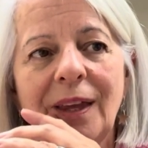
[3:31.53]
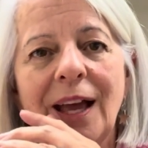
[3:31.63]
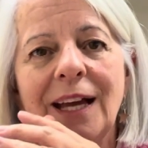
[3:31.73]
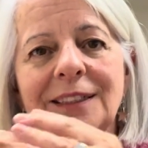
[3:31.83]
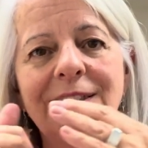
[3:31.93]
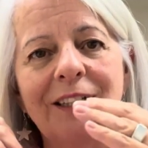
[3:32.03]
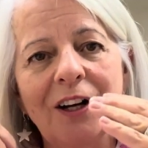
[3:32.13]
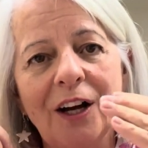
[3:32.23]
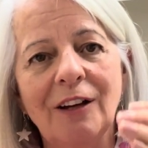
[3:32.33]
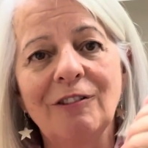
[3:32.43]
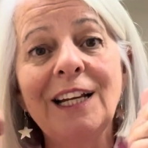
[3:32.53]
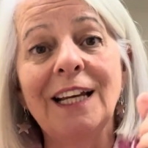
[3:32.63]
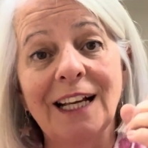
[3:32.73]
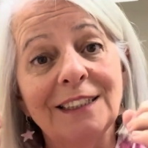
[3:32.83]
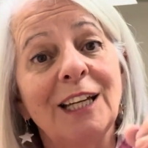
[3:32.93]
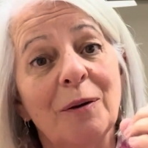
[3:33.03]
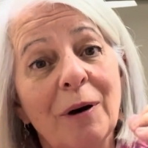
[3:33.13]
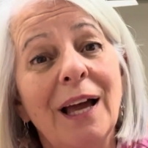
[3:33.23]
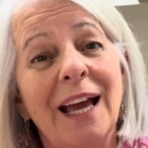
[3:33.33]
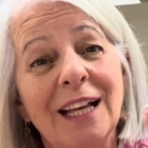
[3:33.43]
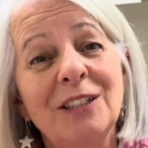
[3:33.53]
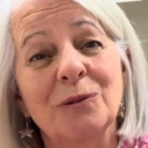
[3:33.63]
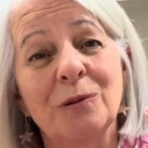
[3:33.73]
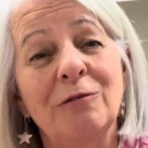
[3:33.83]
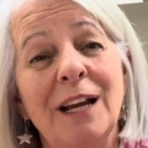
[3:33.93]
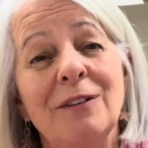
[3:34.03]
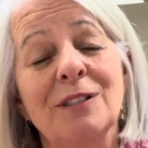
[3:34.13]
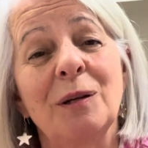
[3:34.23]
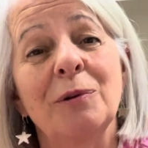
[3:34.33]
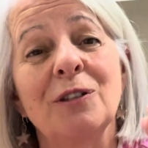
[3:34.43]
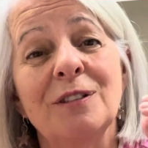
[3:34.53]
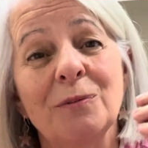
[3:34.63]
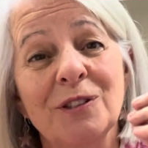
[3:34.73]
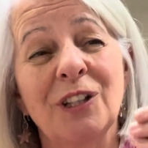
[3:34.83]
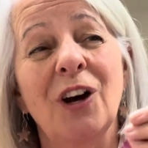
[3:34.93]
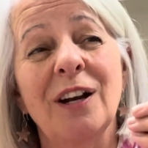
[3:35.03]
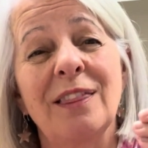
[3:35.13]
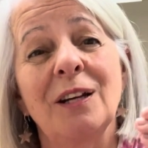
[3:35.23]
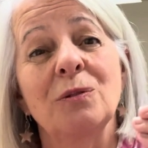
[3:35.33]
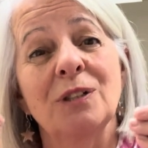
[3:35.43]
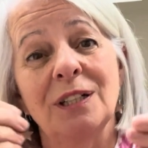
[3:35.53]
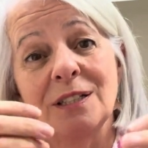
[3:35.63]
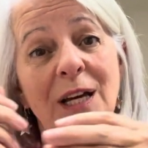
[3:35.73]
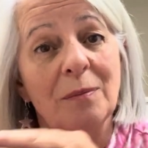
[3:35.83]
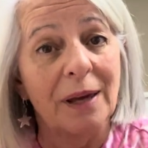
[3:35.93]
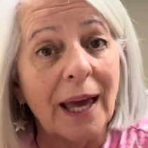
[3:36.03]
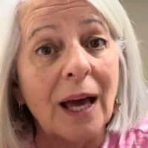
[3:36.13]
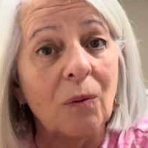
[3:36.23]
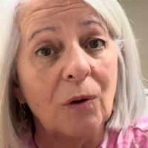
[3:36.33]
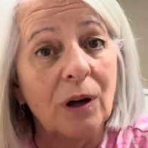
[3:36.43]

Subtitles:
And I really had to get my handle around it, because it was the kind of thing that was going to take me out.